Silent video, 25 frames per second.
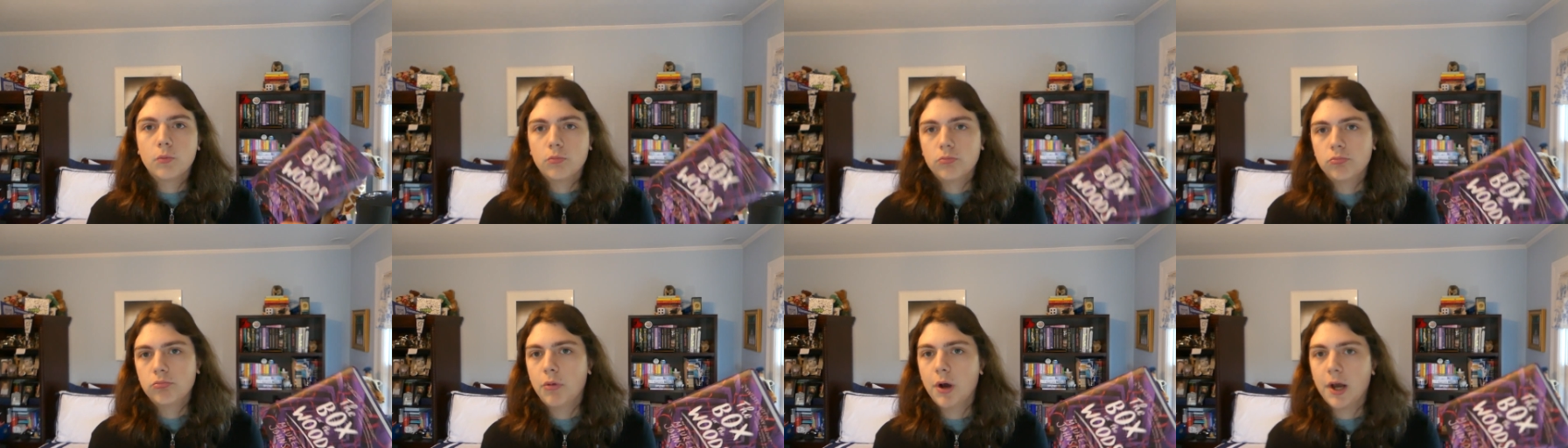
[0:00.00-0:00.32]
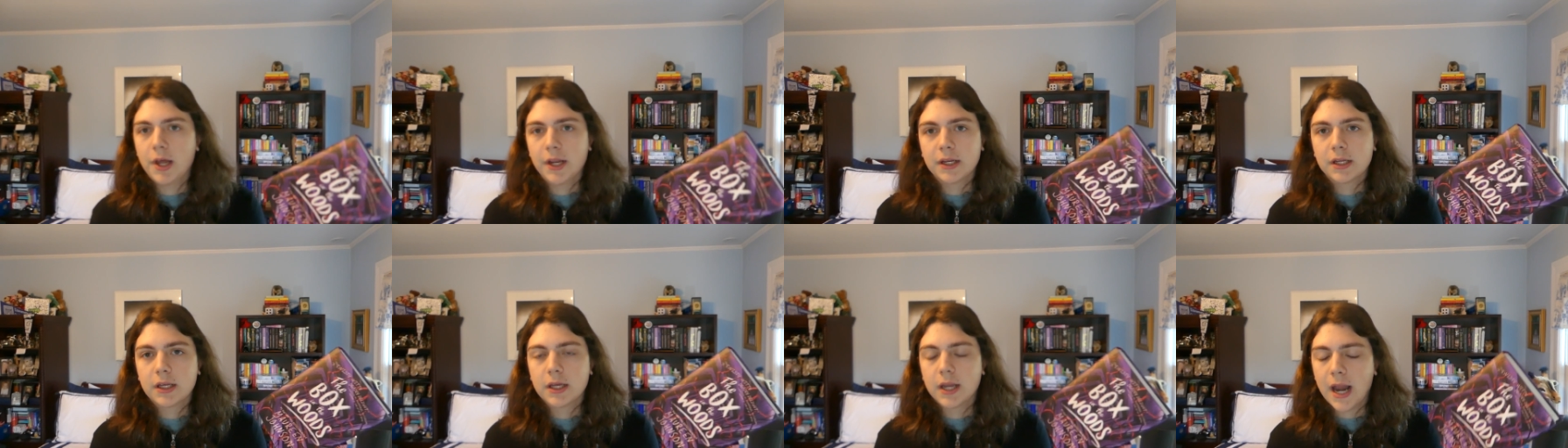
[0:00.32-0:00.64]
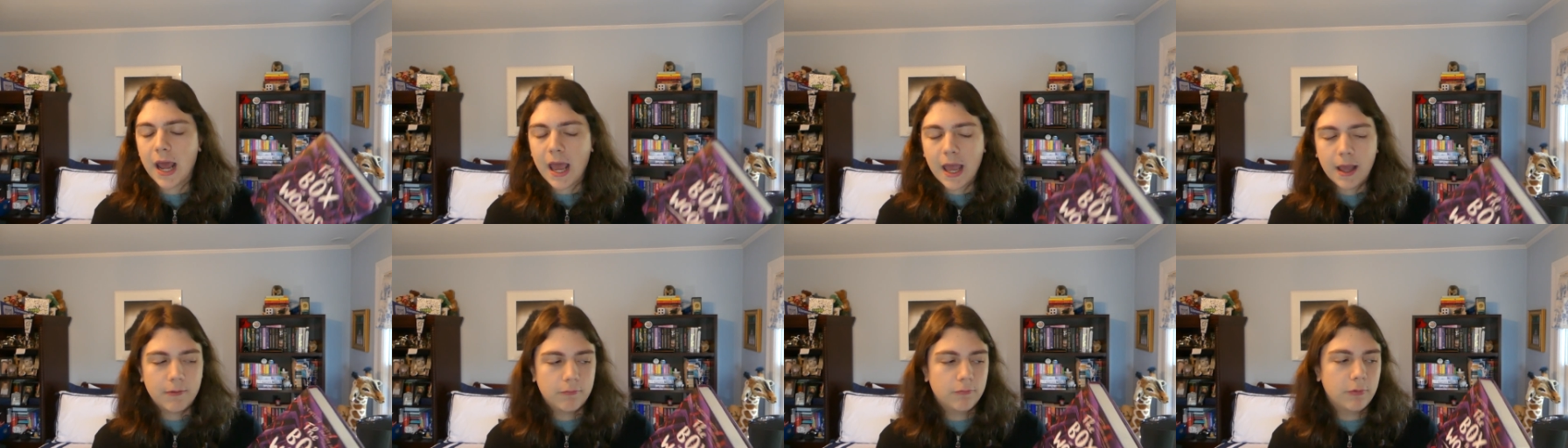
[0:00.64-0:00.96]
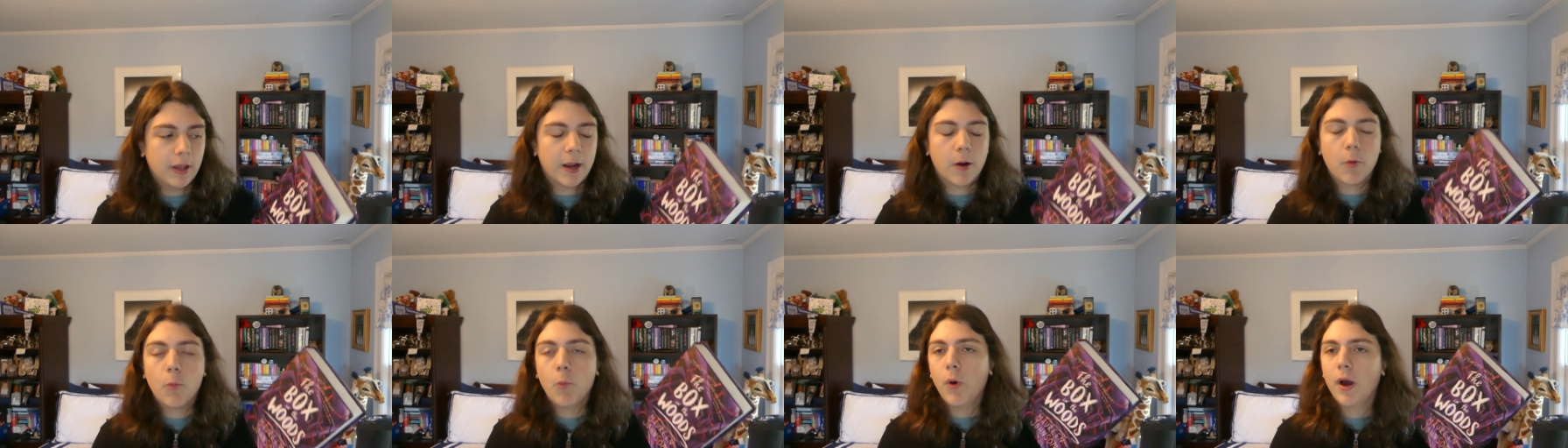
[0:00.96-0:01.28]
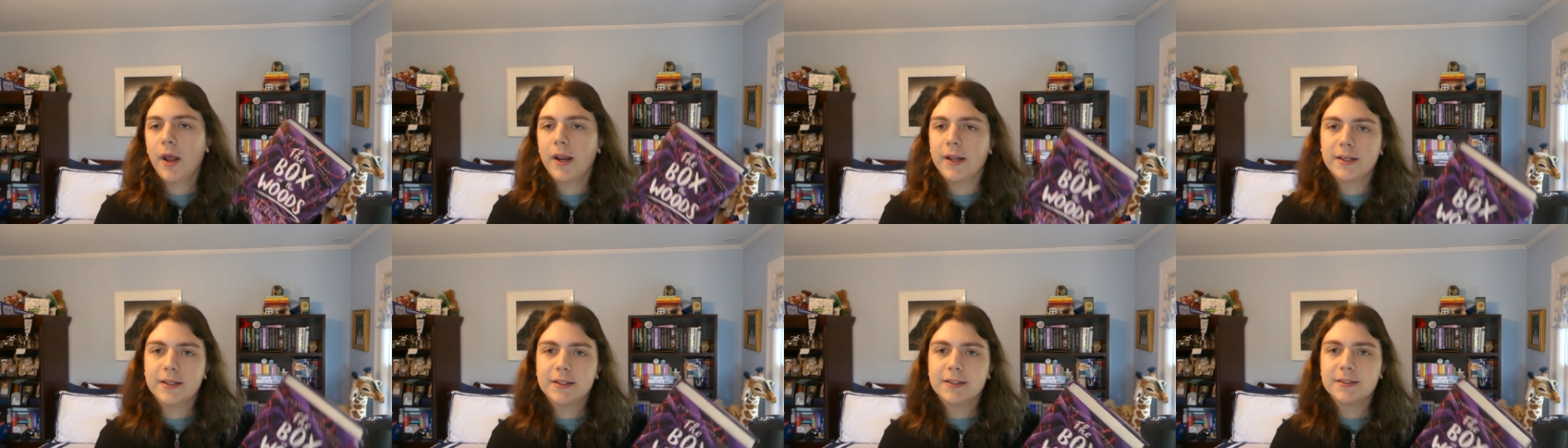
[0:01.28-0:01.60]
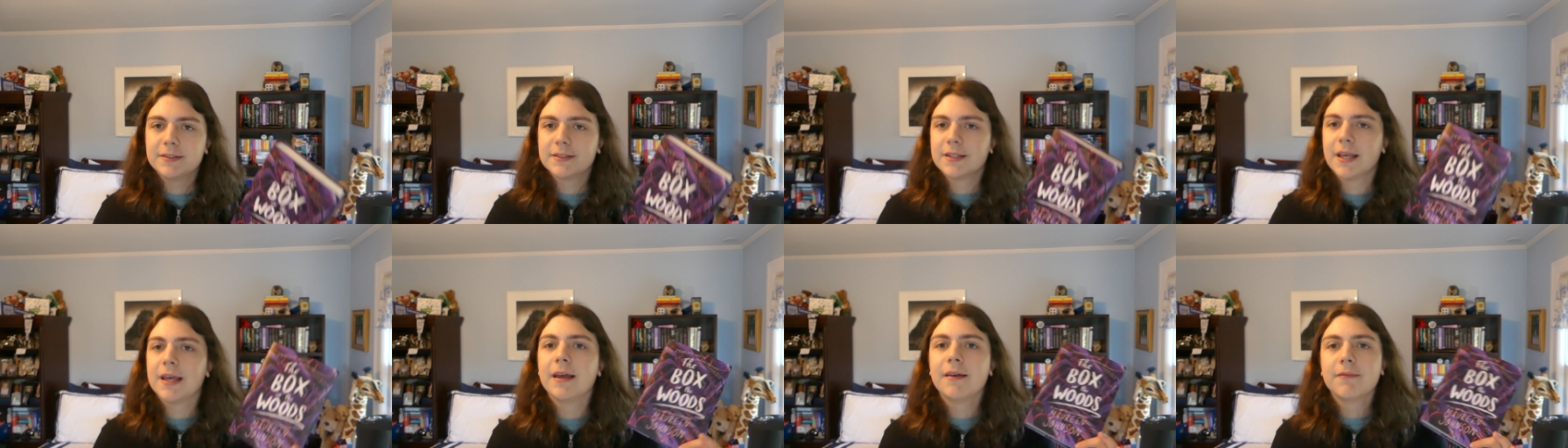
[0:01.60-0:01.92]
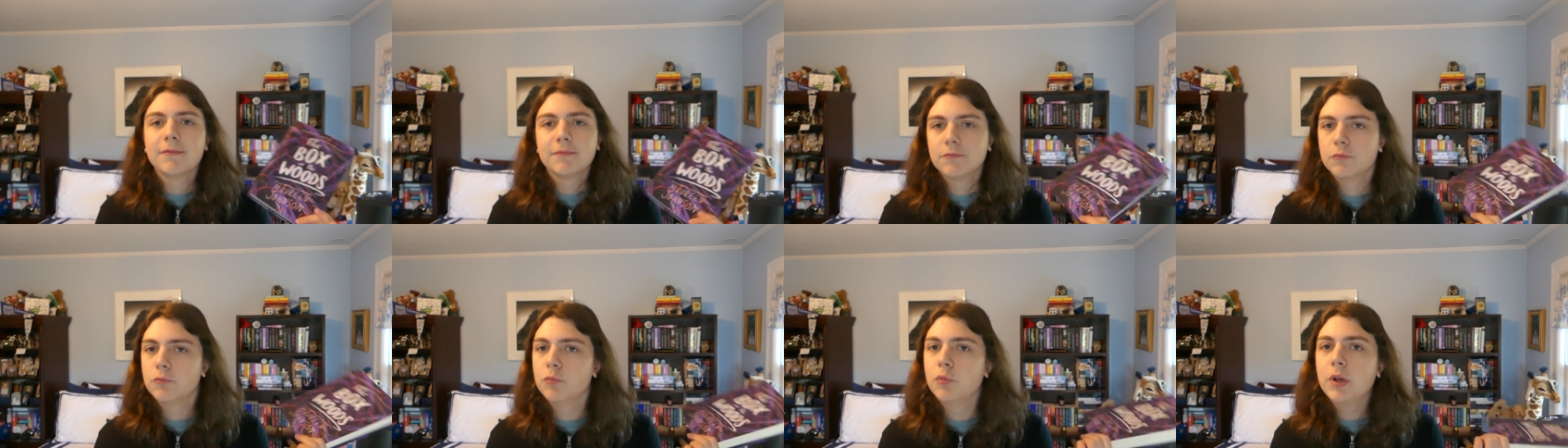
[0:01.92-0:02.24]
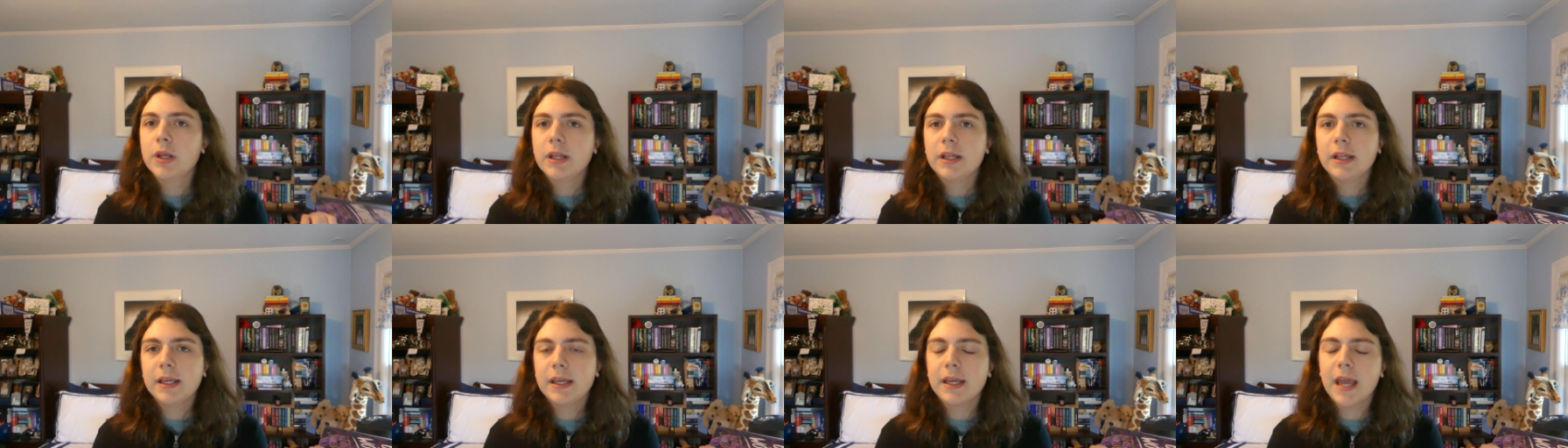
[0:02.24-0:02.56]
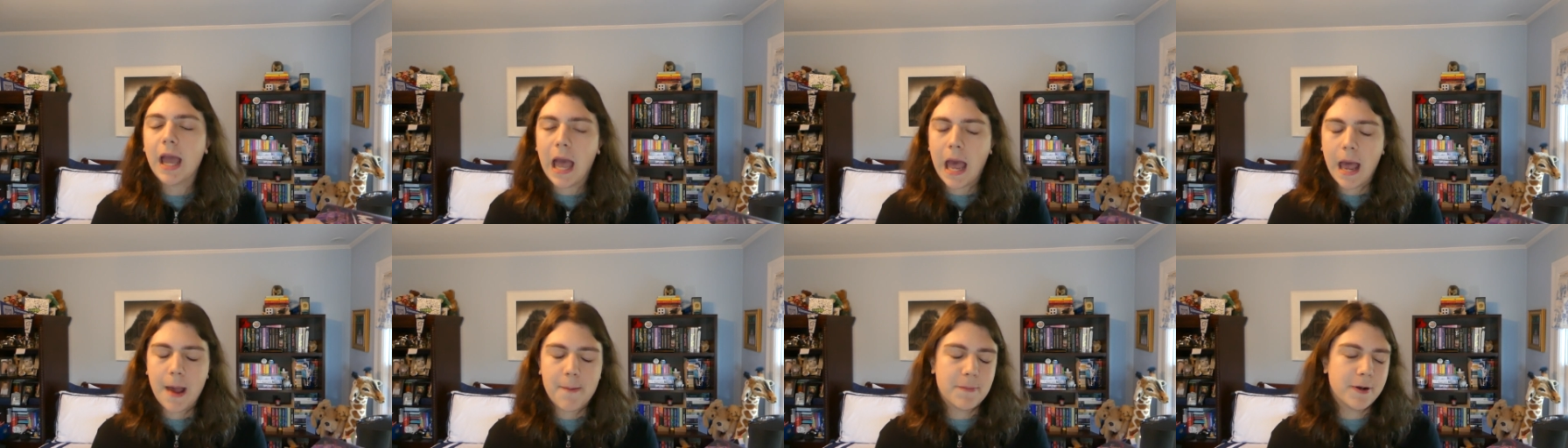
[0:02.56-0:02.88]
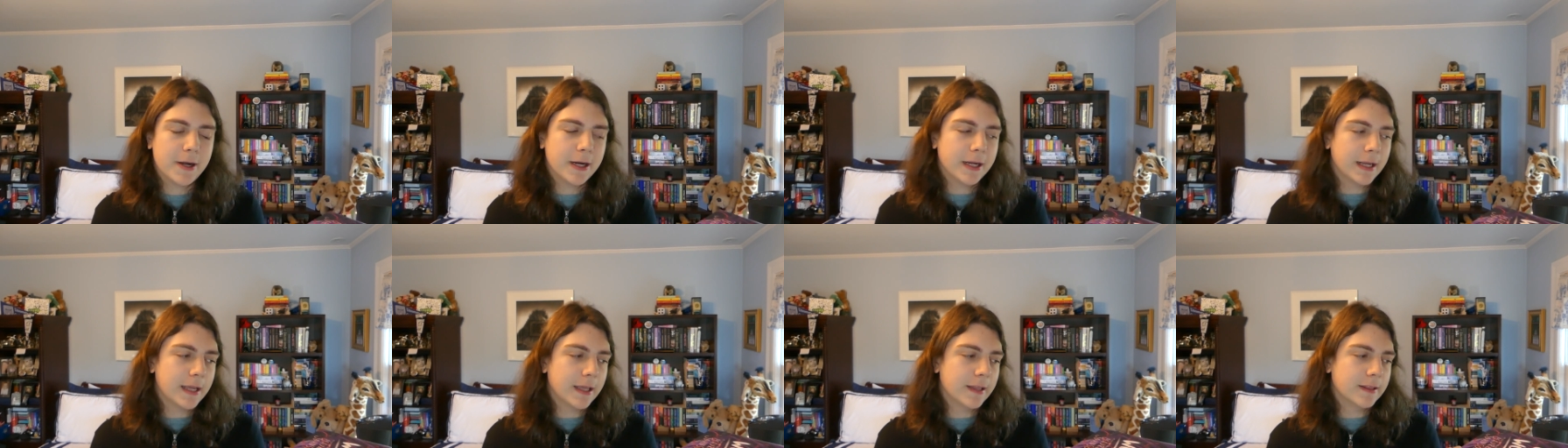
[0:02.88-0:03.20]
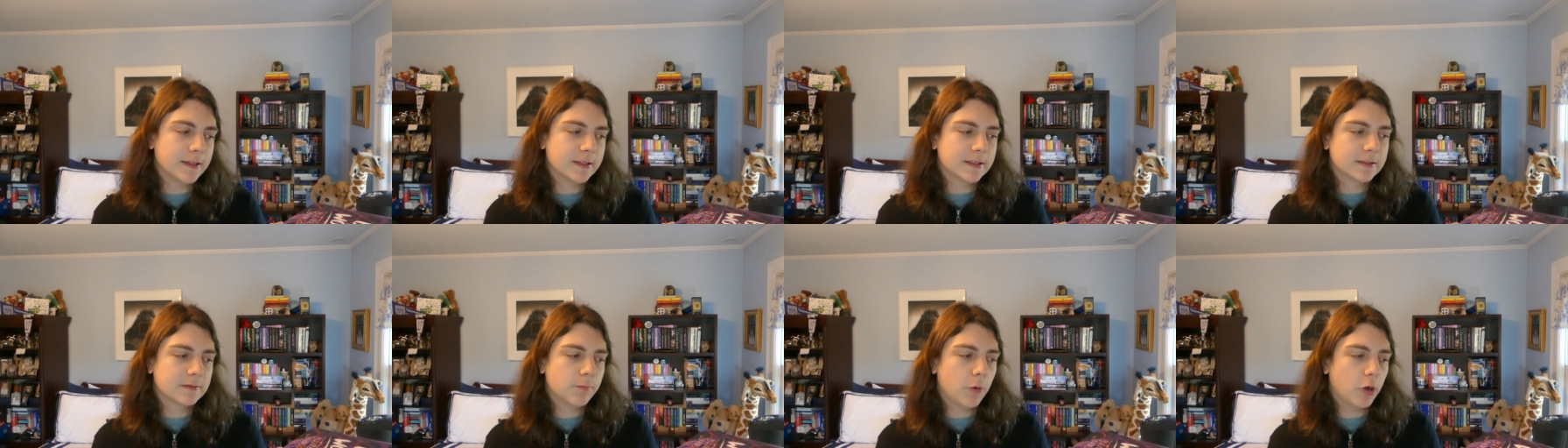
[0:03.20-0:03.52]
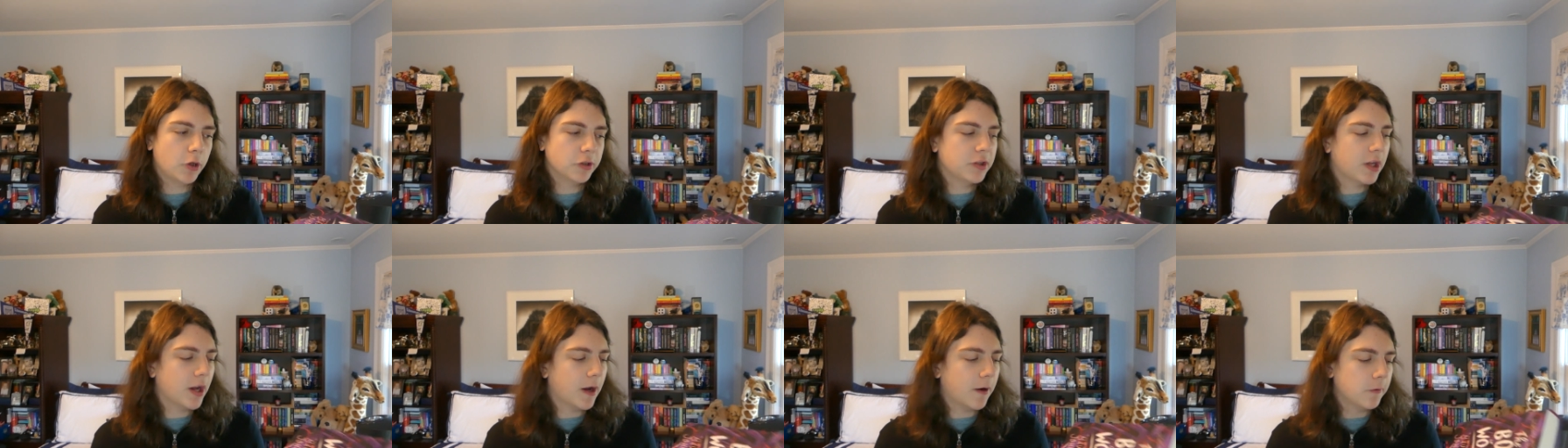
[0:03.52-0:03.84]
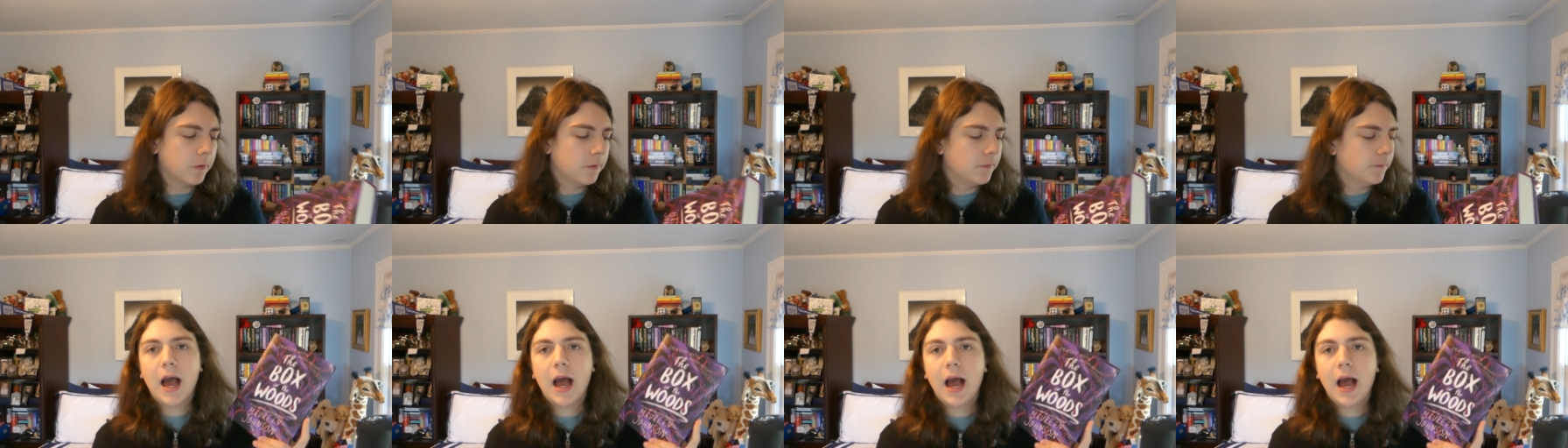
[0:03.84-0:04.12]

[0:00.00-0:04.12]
What can, like, what is really happening in this small town?